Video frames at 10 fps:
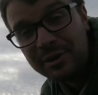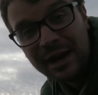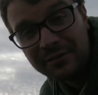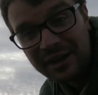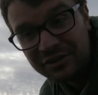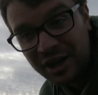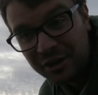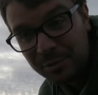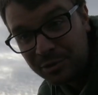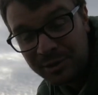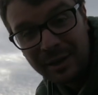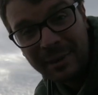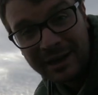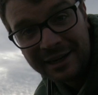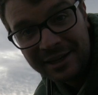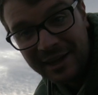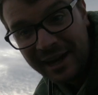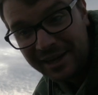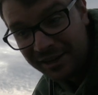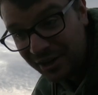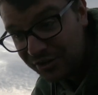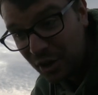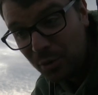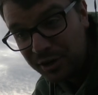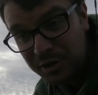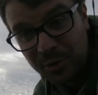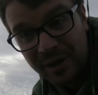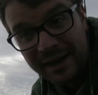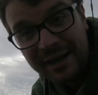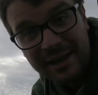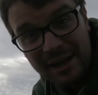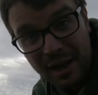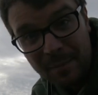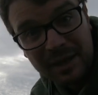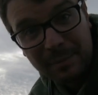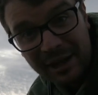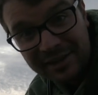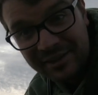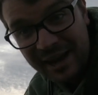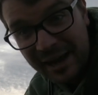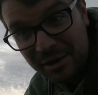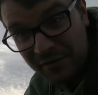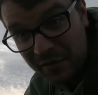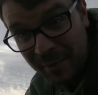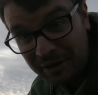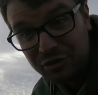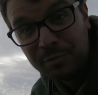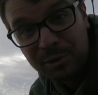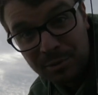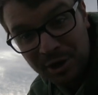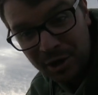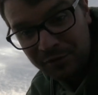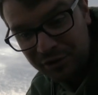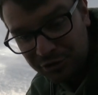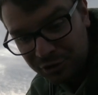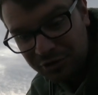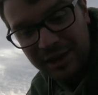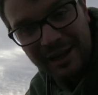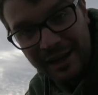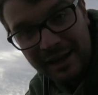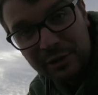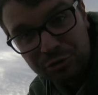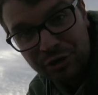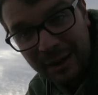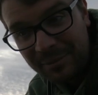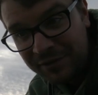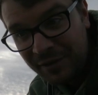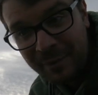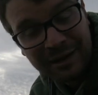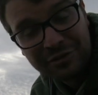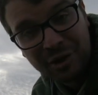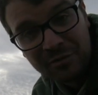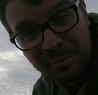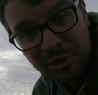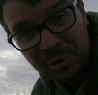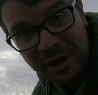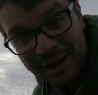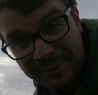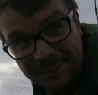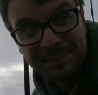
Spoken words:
down that channel between the bank and the island. I don't want to create a big blatant area that they might spook over, just a little trap that might stop them on the way.